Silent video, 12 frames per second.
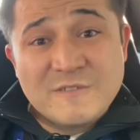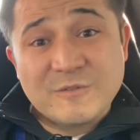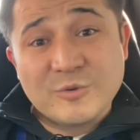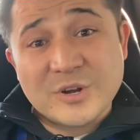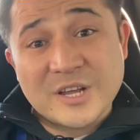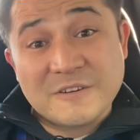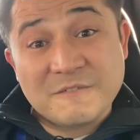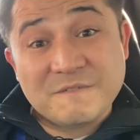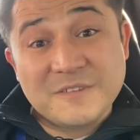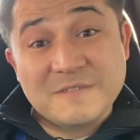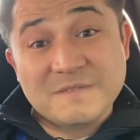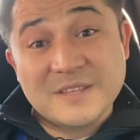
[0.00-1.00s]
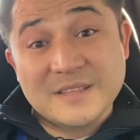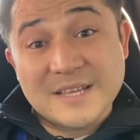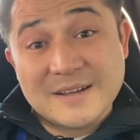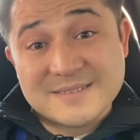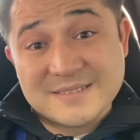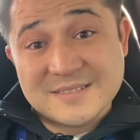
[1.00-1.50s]
four hundred fifty
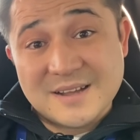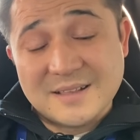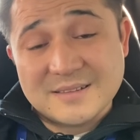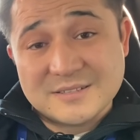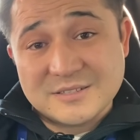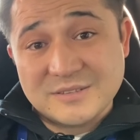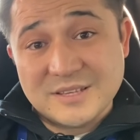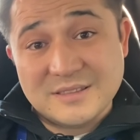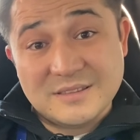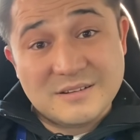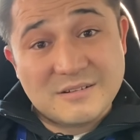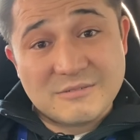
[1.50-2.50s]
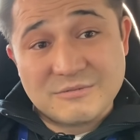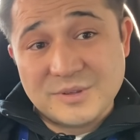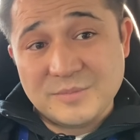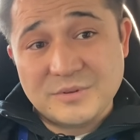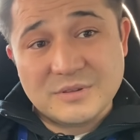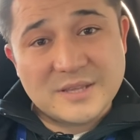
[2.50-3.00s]
thousand dollars to get the car
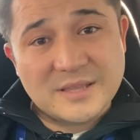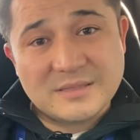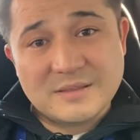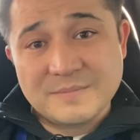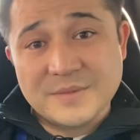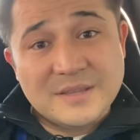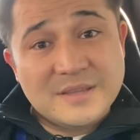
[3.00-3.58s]
rebuilt at them.